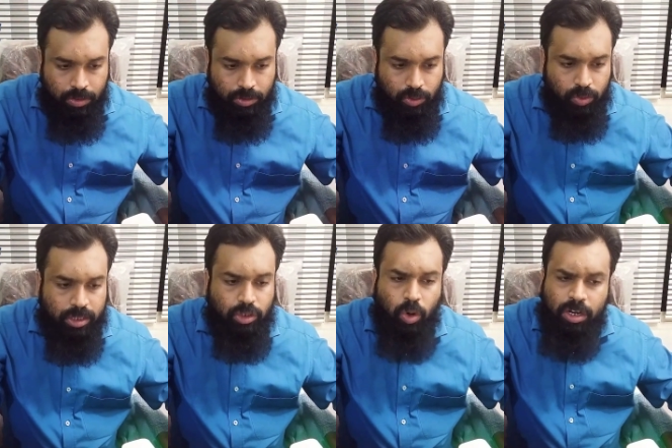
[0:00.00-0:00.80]
So the
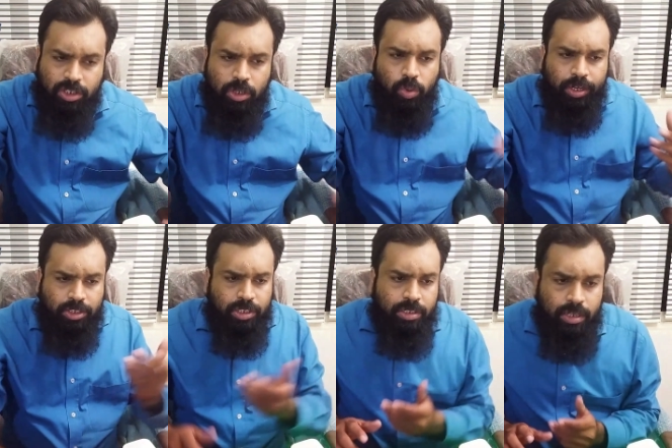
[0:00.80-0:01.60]
installation
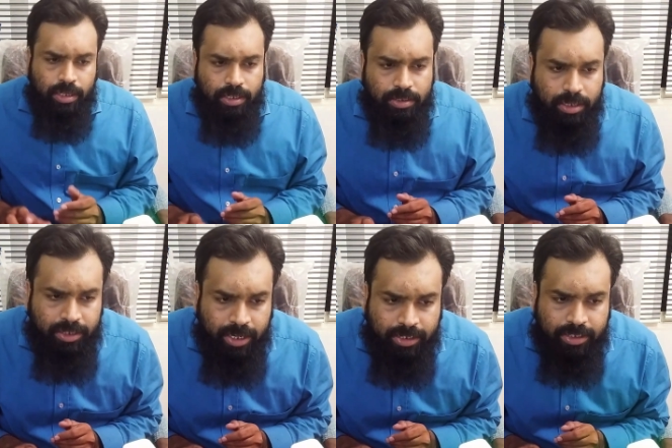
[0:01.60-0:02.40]
location, the
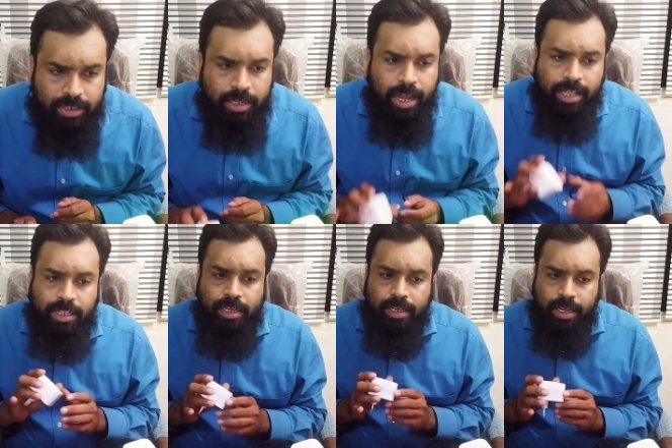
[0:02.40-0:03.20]
detector
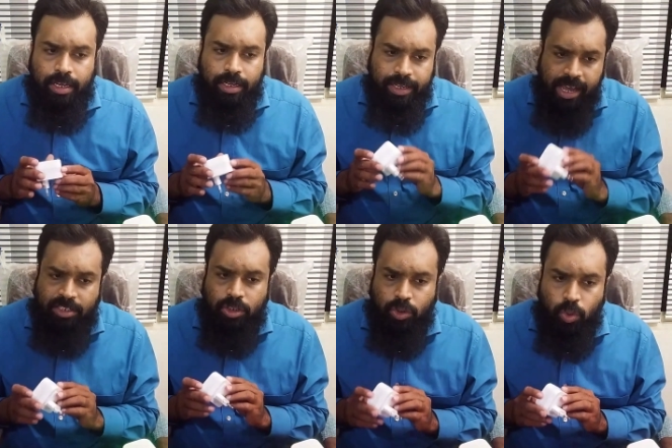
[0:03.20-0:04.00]
and the
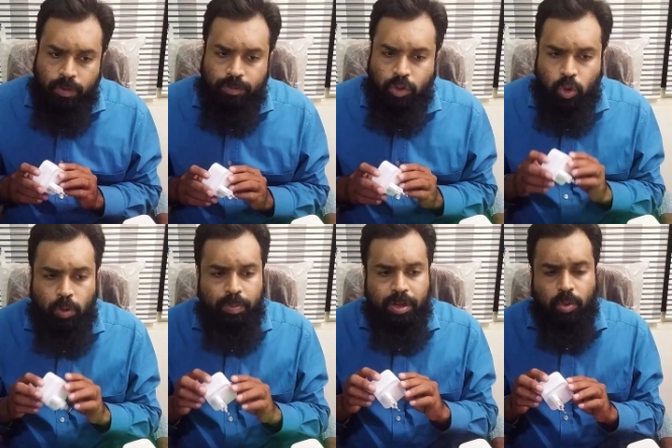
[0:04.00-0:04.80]
gas stove
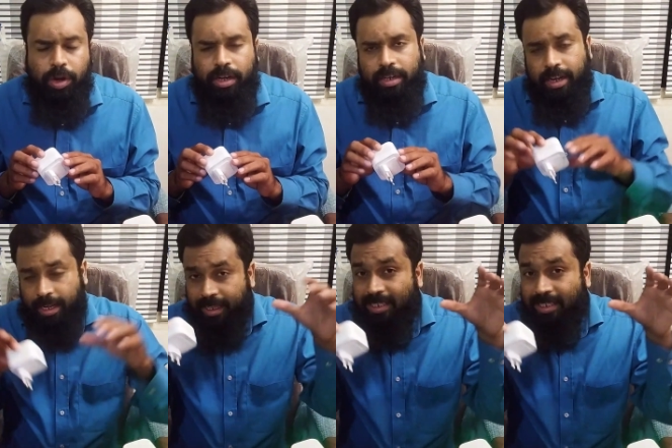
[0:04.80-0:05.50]
should be located in